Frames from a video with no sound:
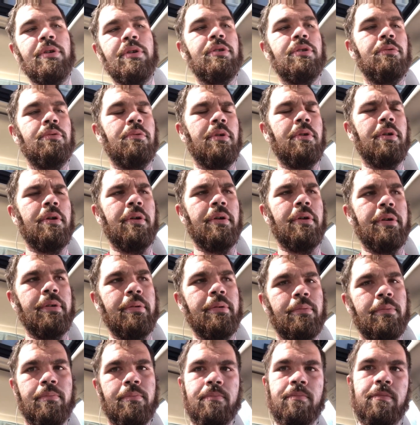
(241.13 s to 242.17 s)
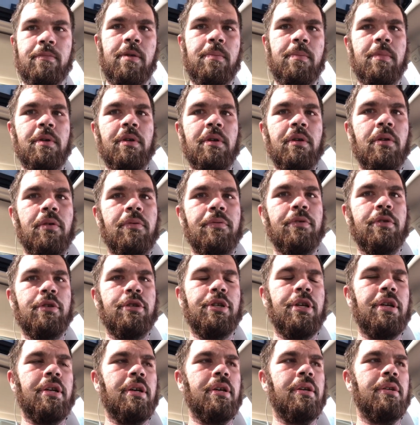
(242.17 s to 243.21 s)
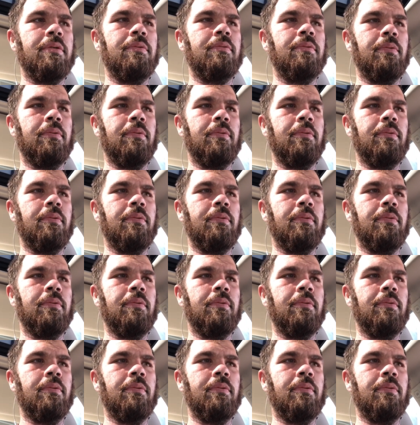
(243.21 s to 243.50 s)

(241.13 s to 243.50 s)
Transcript: So we're in the middle of Virginia,